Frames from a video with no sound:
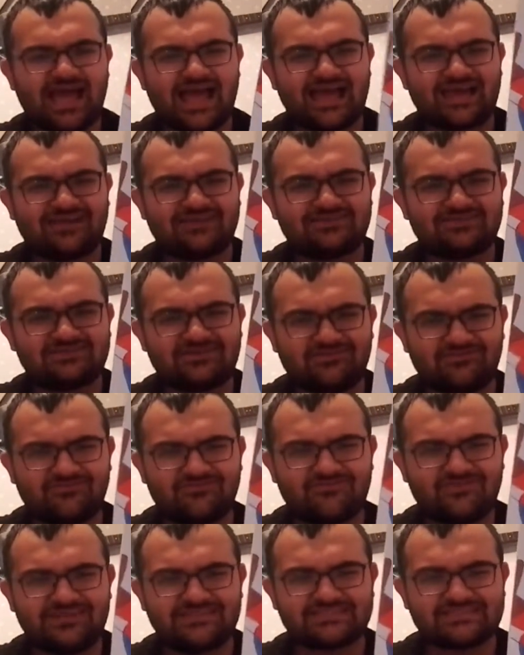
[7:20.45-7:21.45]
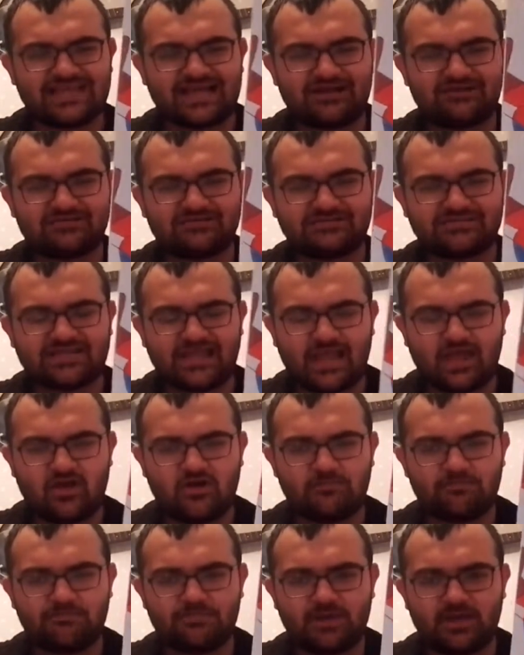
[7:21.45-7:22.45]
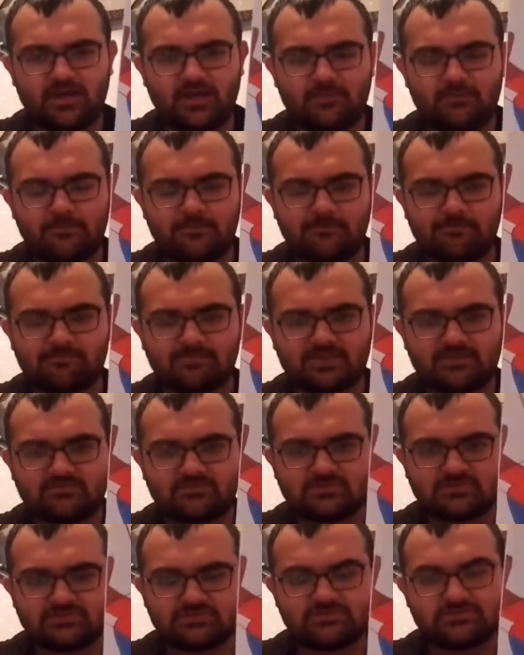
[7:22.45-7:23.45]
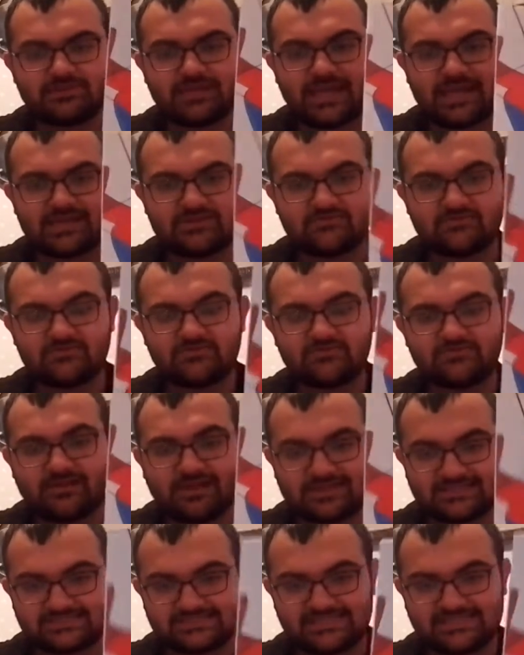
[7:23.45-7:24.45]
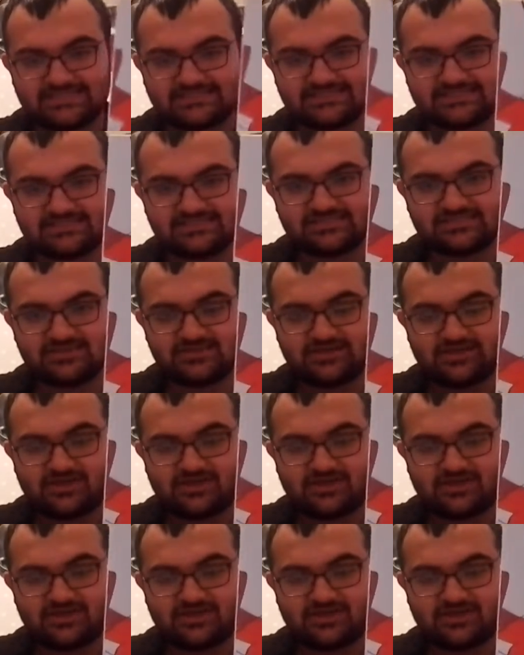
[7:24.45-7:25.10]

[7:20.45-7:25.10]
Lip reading: I don't think it's out now, but if you do know anyone who has this,